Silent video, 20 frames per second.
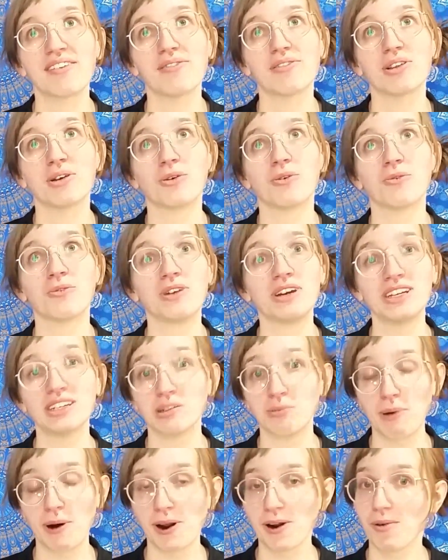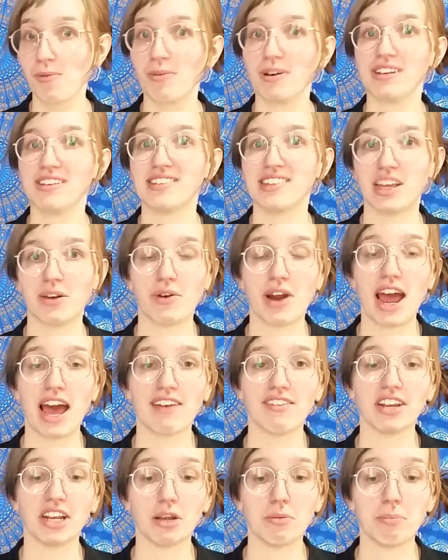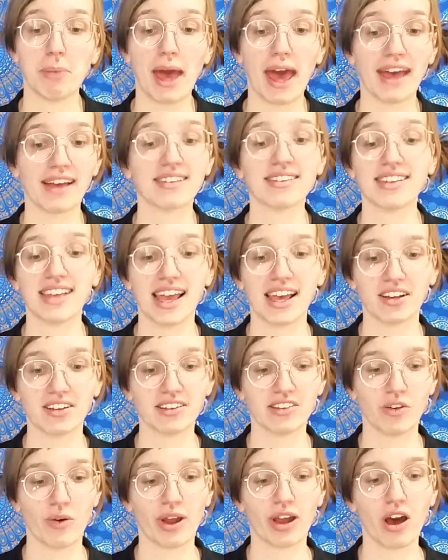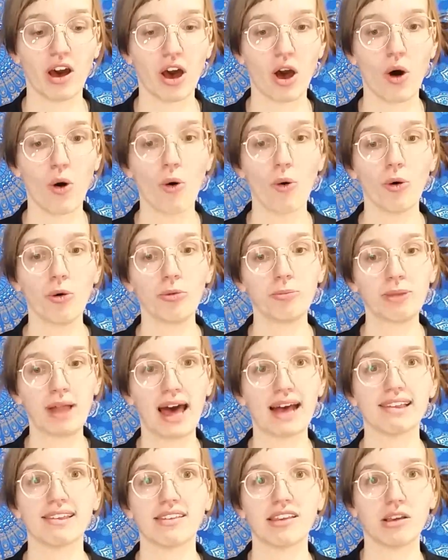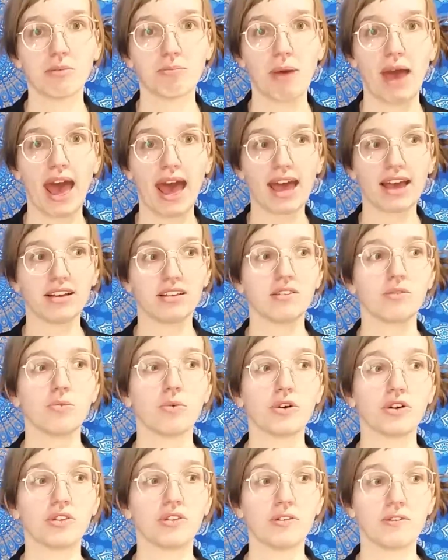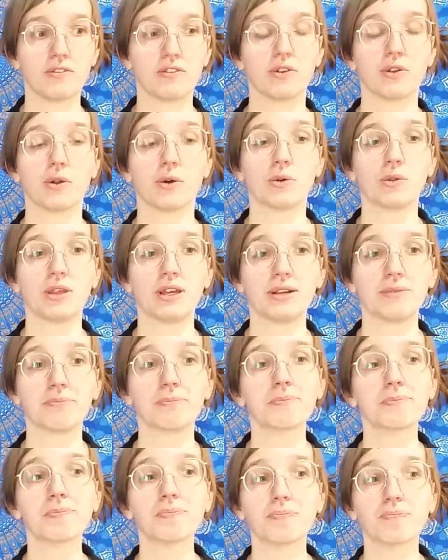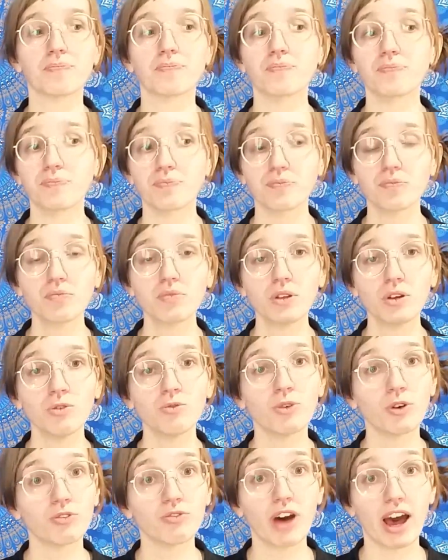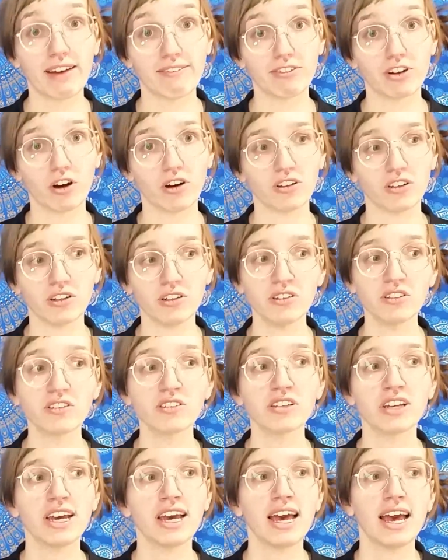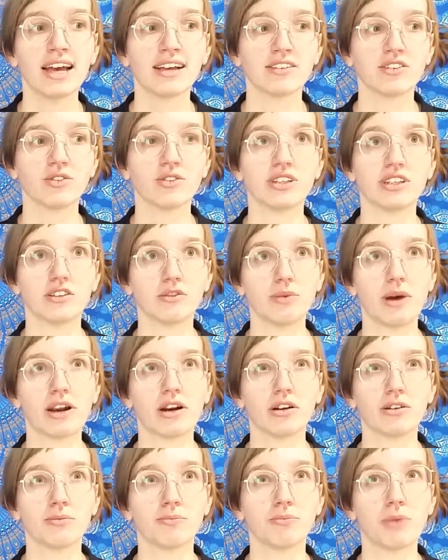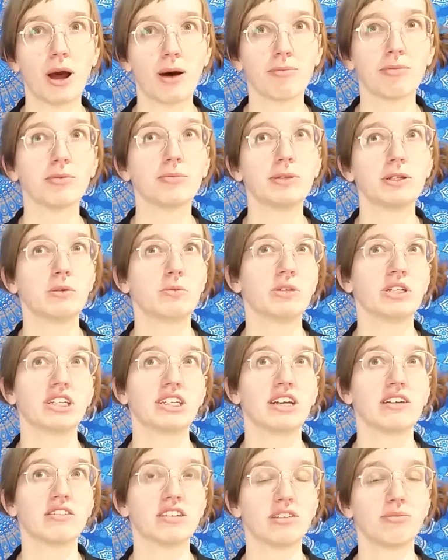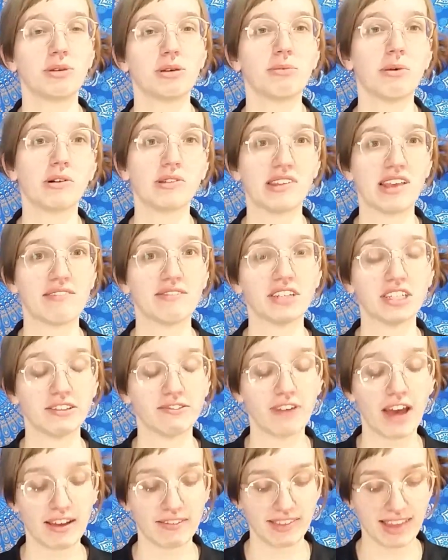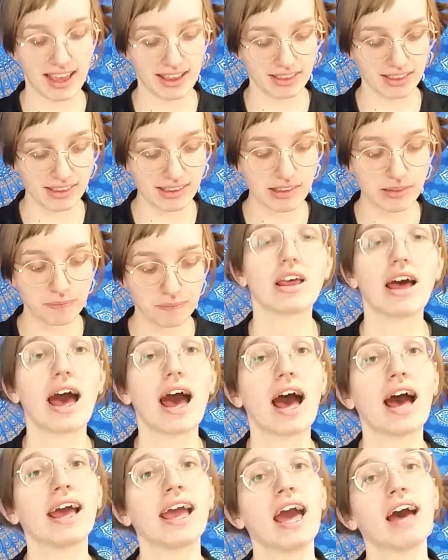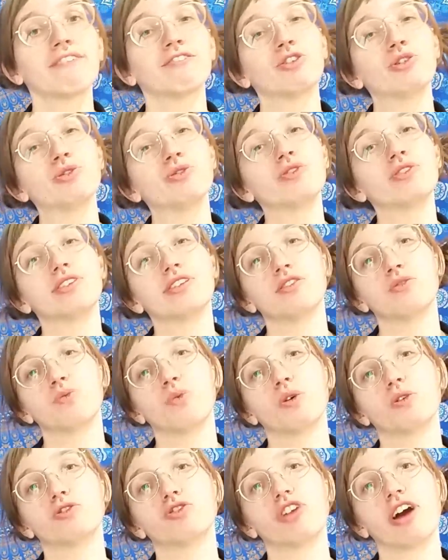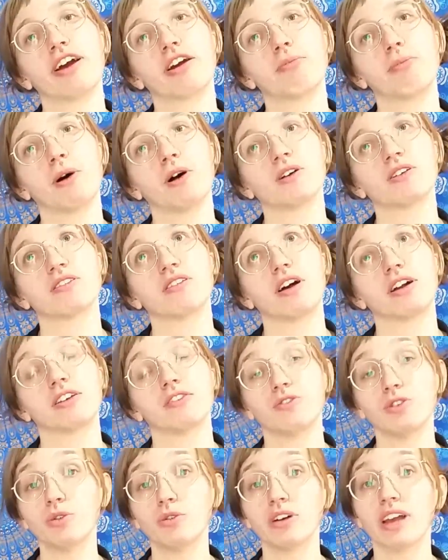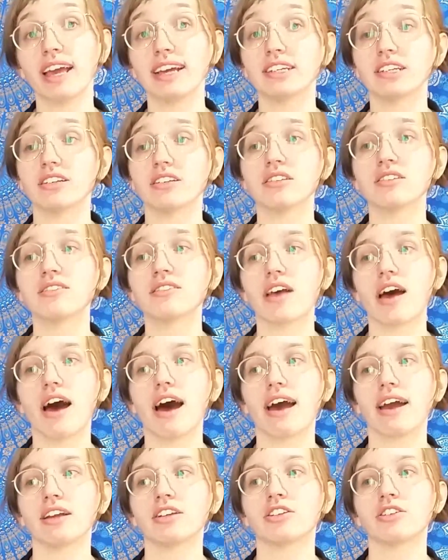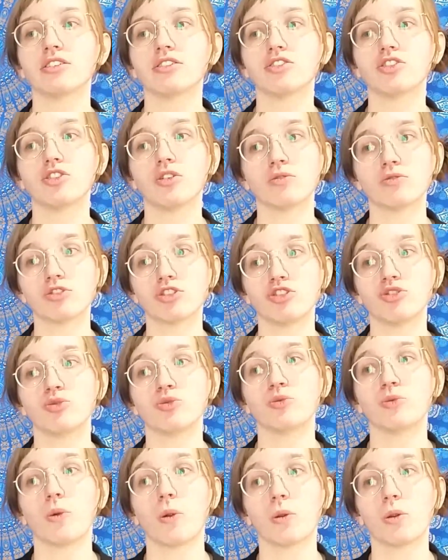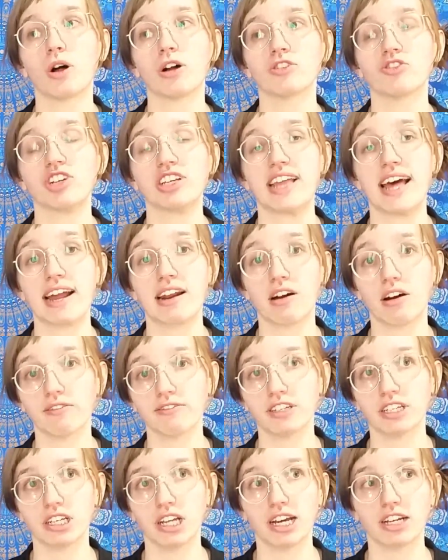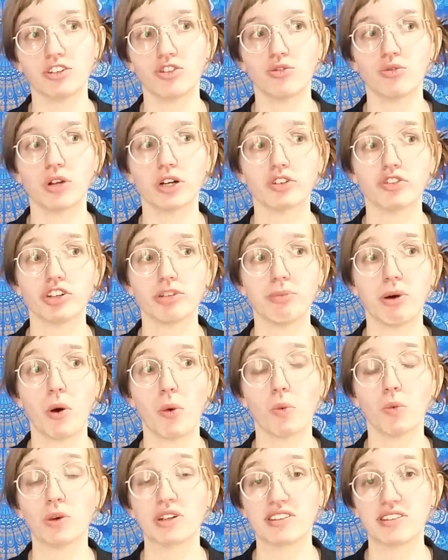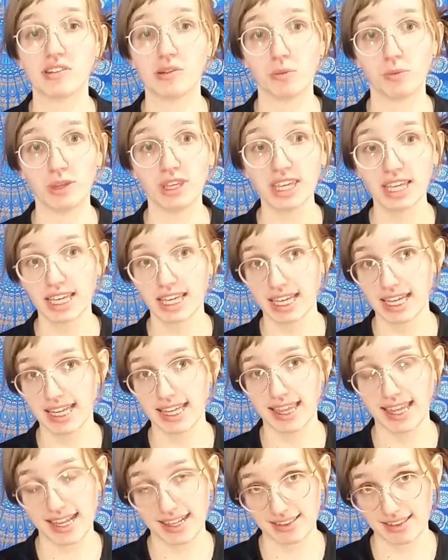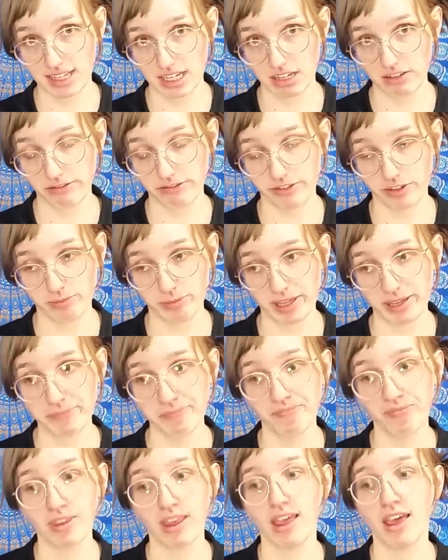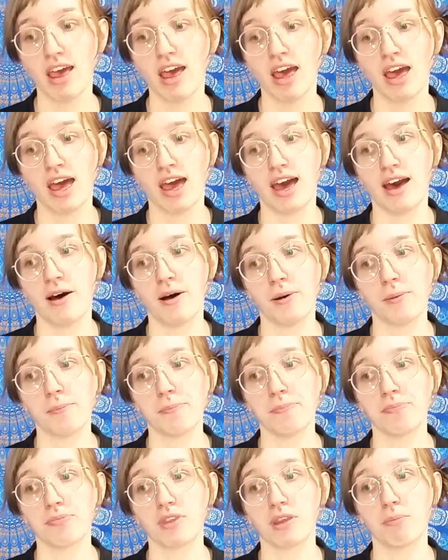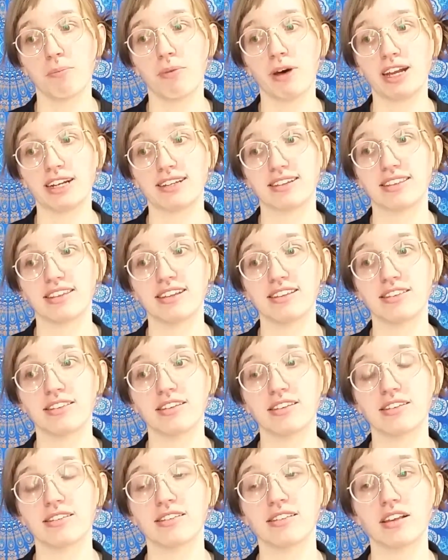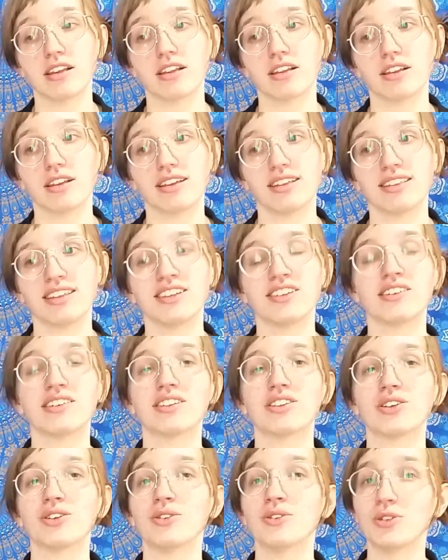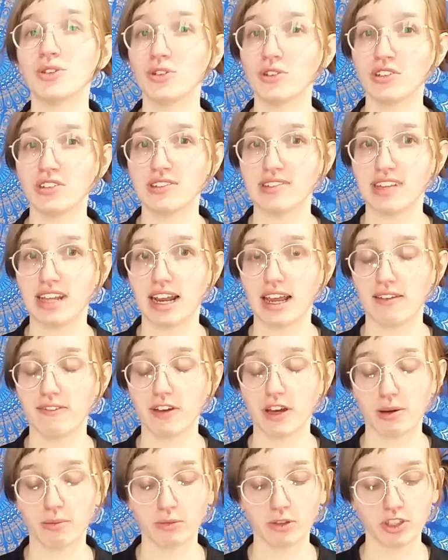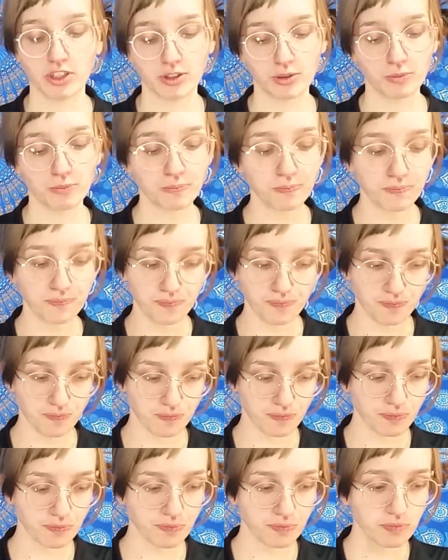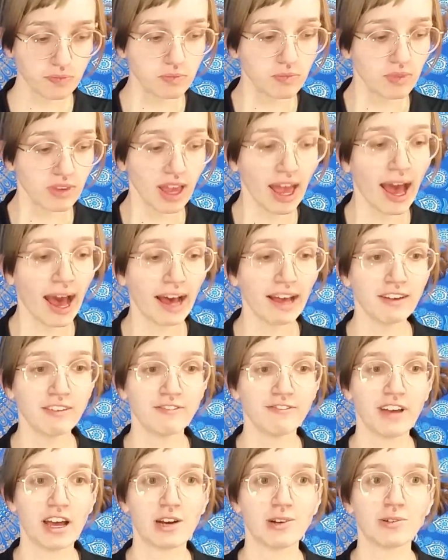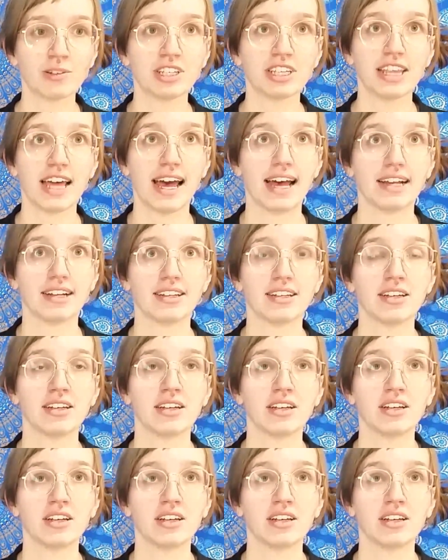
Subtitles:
the great part was they were having a bag sale, so I got a whole plastic bag's worth of clothing for $5. So this sweater probably worked out to be about 75 cents. I have used these wool dryer balls on a few occasions. I don't do laundry that often. I do laundry about once a week, and that's enough for me. But these are the conclusions that I have come to. I have found that